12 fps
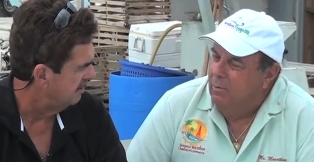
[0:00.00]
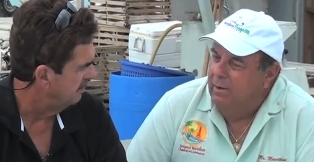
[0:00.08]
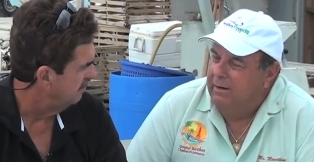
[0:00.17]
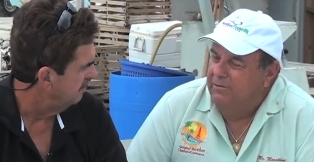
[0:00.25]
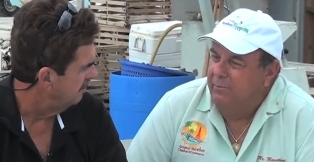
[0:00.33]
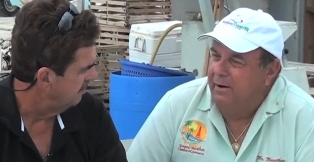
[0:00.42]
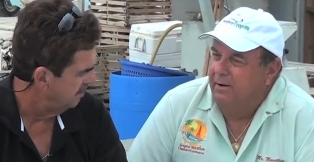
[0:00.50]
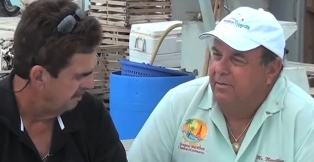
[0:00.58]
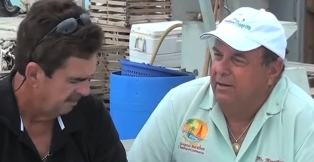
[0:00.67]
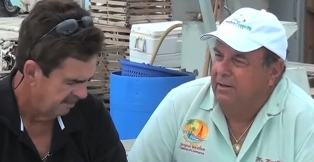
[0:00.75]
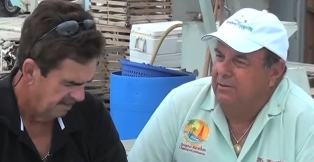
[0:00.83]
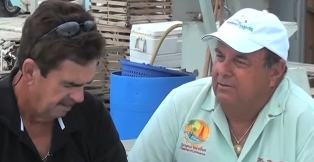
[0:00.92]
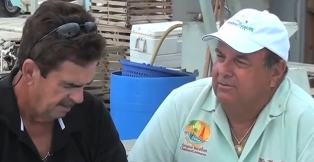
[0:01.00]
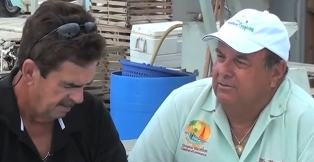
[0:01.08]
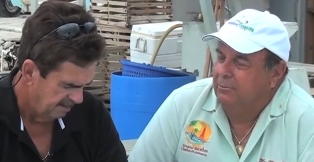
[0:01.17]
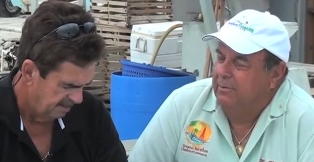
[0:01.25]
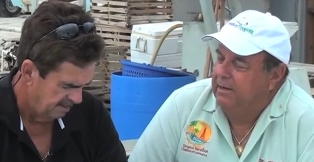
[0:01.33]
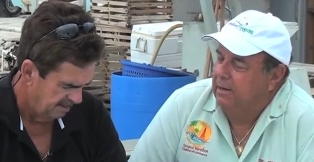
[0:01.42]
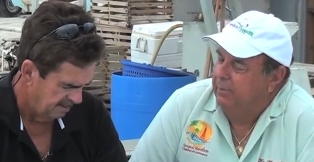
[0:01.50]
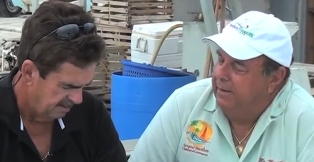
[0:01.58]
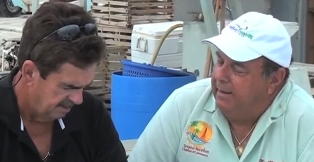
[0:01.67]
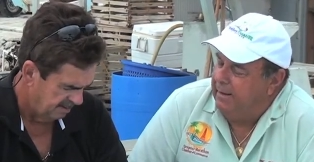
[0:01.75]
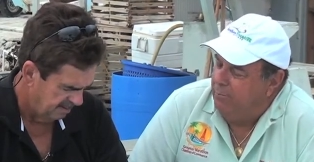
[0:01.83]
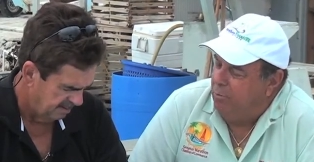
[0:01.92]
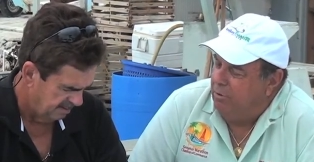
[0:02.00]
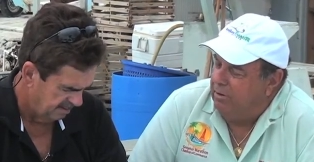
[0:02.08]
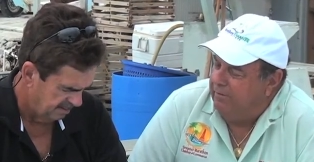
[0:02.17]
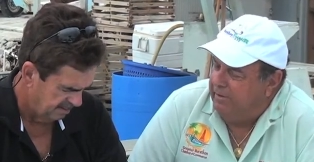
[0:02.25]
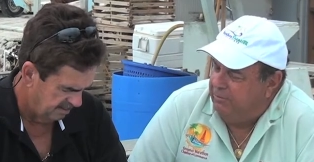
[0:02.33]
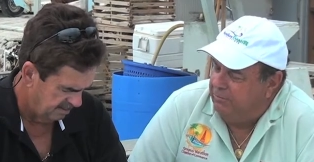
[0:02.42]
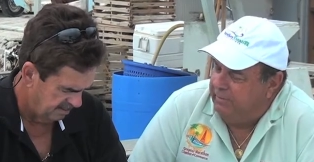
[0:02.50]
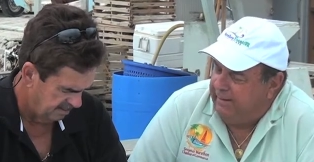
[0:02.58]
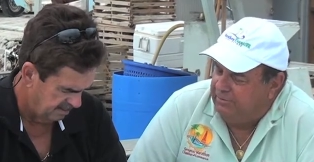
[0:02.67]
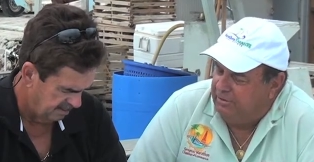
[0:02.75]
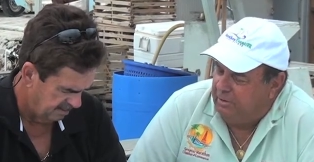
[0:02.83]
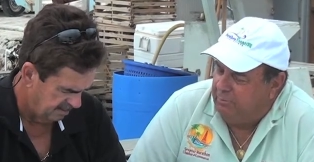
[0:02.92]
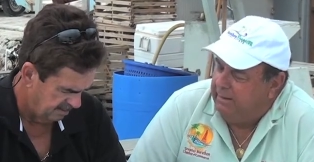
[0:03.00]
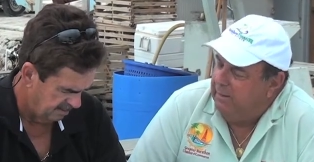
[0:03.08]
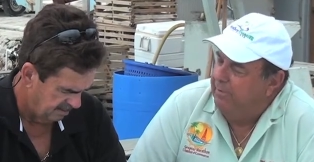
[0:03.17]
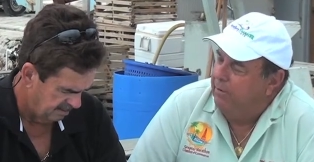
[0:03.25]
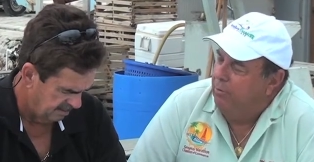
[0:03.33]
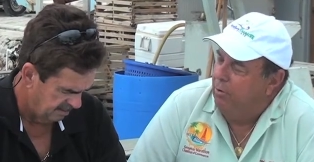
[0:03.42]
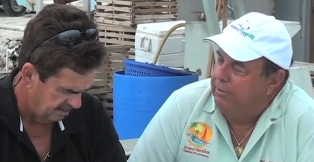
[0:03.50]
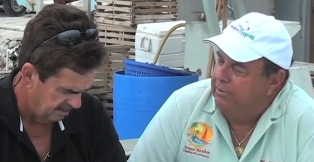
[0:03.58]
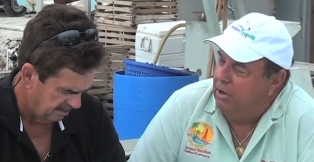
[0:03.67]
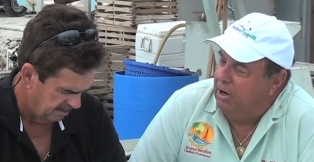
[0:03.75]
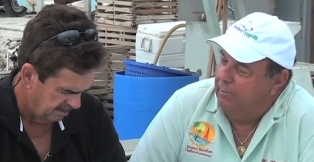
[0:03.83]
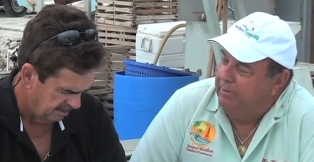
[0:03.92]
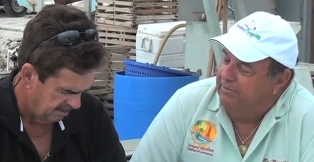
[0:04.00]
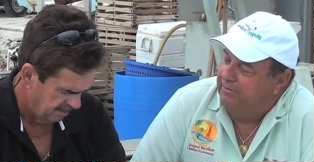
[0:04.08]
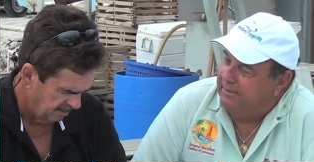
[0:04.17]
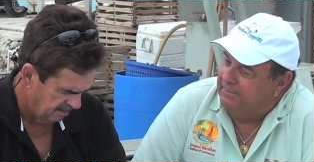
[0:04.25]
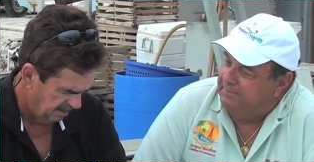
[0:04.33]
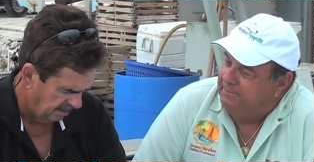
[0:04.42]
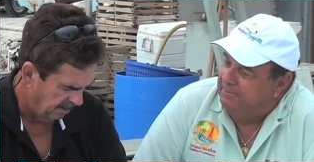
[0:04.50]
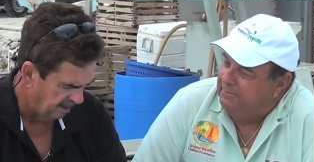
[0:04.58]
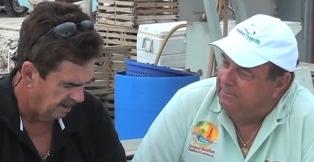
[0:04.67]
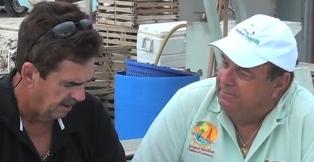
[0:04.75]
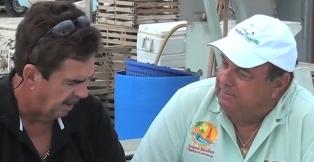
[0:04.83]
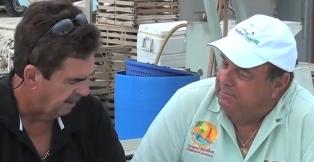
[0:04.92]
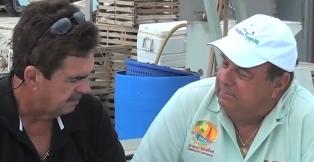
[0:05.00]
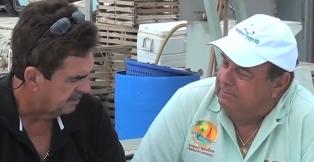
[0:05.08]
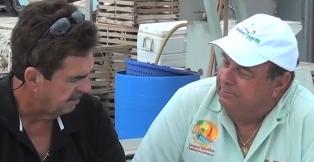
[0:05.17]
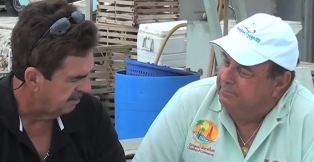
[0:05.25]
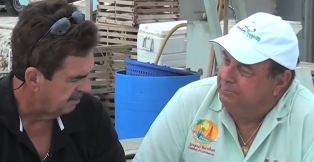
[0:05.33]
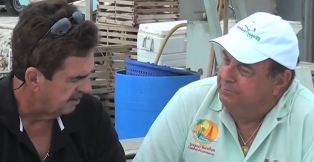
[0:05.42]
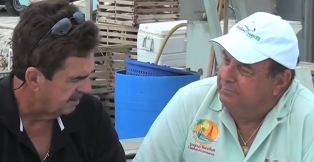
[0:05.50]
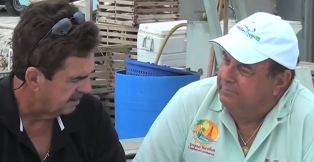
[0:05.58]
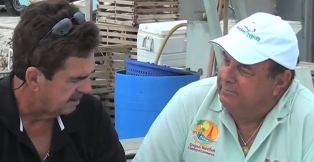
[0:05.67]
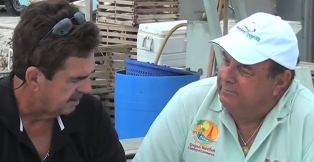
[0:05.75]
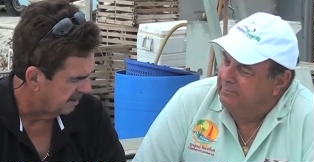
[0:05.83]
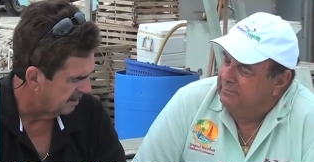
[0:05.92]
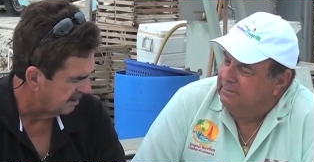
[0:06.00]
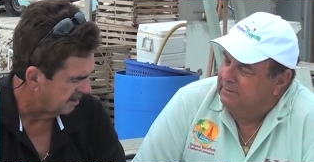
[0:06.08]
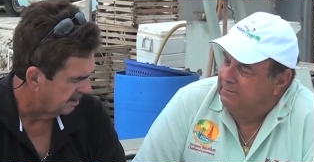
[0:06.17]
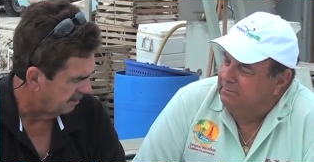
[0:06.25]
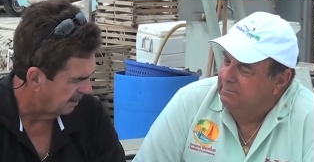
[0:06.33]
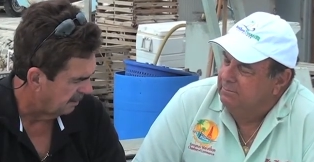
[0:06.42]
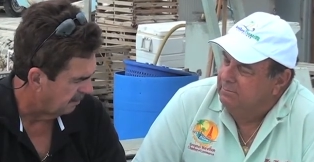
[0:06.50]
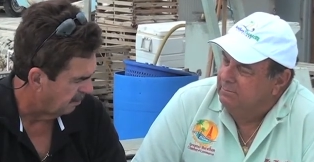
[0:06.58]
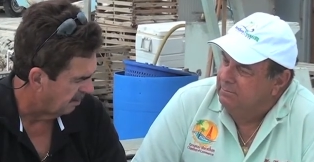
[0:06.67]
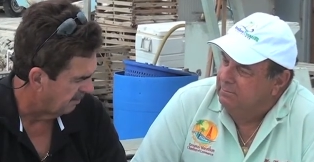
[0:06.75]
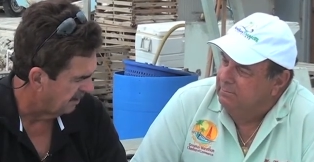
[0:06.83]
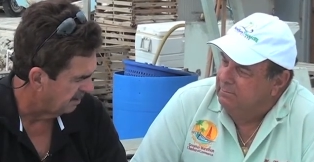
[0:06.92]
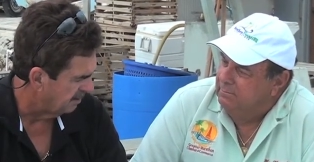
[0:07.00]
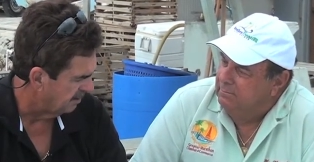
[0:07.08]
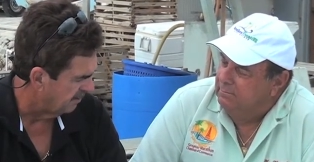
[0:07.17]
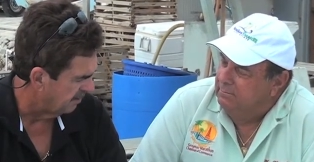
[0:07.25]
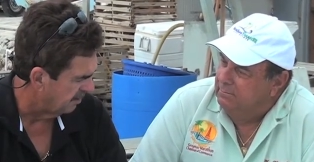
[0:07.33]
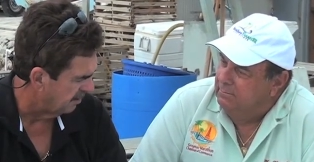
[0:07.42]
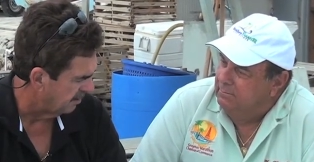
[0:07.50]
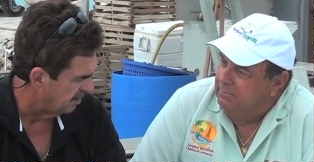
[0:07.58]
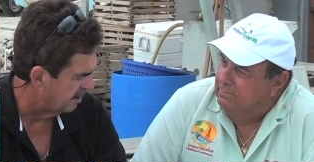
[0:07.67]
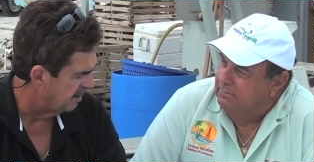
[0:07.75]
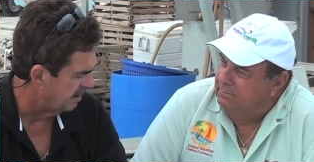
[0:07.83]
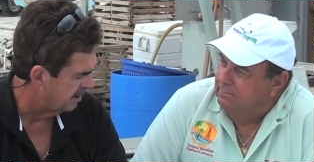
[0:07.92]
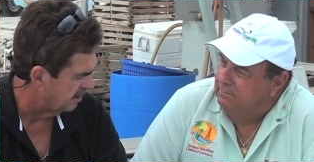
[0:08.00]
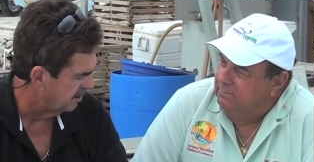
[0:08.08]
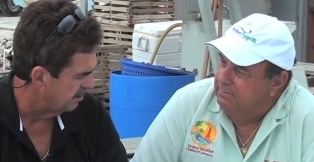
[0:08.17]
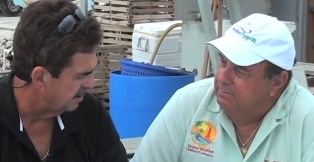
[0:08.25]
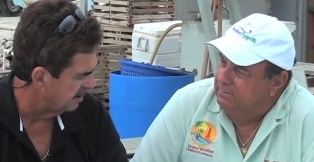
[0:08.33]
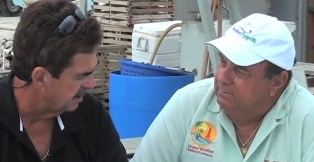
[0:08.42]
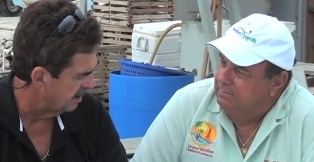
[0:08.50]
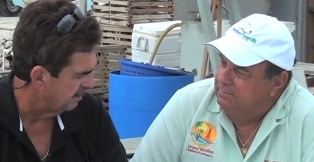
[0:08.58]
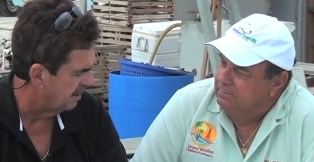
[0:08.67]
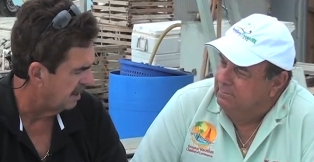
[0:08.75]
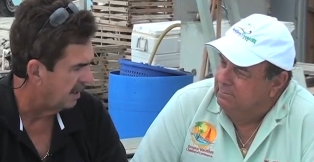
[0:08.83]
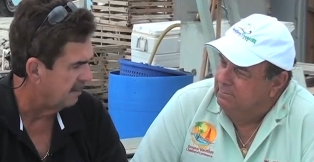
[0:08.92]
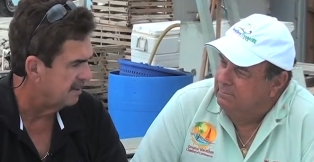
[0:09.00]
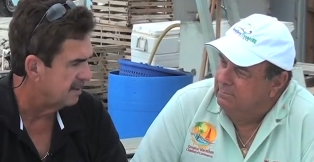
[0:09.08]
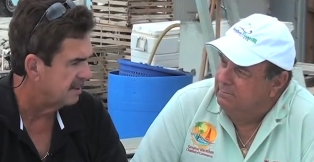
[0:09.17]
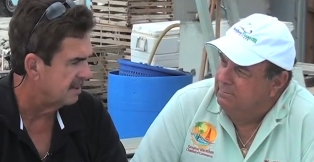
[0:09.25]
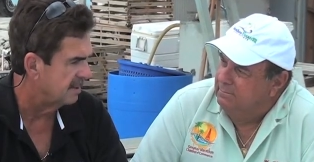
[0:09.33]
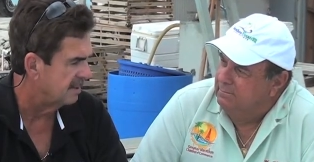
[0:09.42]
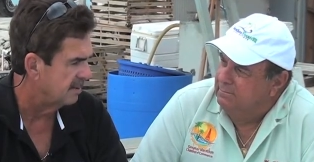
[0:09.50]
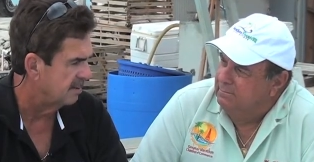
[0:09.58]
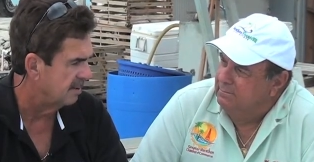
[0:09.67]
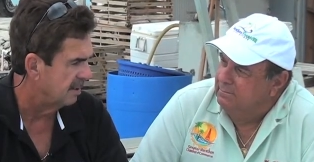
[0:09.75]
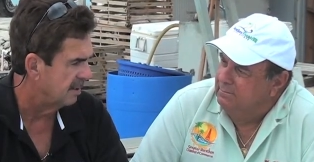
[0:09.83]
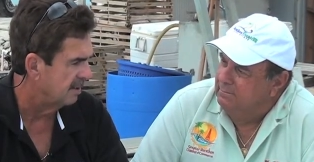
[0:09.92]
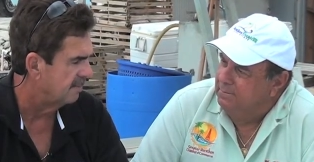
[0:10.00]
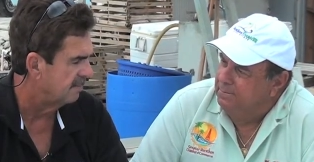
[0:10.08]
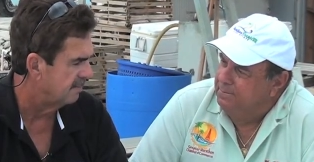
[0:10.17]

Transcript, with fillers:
Speaker 1: Well, as Marathon looks to becoming a port of entry, that's going to play a big role in the harbor, isn't it?
Speaker 2: Oh, yeah, absolutely. It's uh, going to be a port of entry for cruise into the Bahamas and to uh,